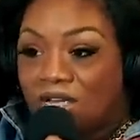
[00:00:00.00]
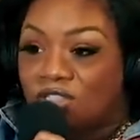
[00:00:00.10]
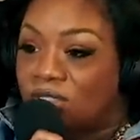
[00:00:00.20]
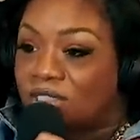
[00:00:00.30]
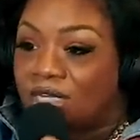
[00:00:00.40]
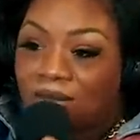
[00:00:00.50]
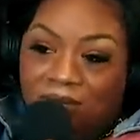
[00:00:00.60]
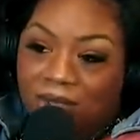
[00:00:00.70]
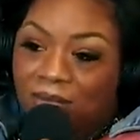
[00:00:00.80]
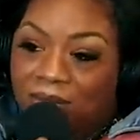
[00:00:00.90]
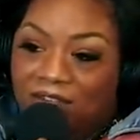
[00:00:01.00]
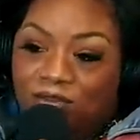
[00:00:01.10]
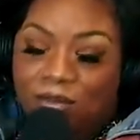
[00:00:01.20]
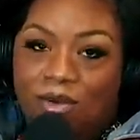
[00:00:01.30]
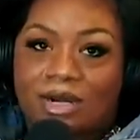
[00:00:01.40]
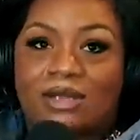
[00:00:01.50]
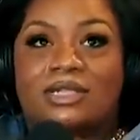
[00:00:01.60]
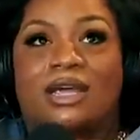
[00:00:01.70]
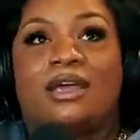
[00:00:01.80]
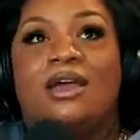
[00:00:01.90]
She just keep coming back for more. And I was
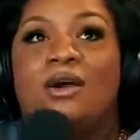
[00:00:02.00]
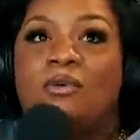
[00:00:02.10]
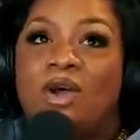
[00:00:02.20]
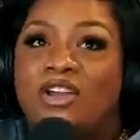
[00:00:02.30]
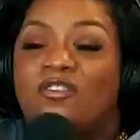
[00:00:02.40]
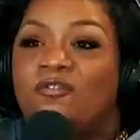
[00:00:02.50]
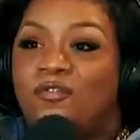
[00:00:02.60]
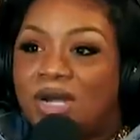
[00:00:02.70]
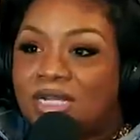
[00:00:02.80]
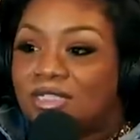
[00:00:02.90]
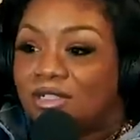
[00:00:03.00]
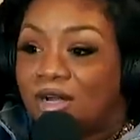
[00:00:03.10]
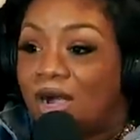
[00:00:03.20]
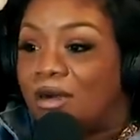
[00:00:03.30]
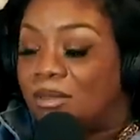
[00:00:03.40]
like, what the fuck is the guard?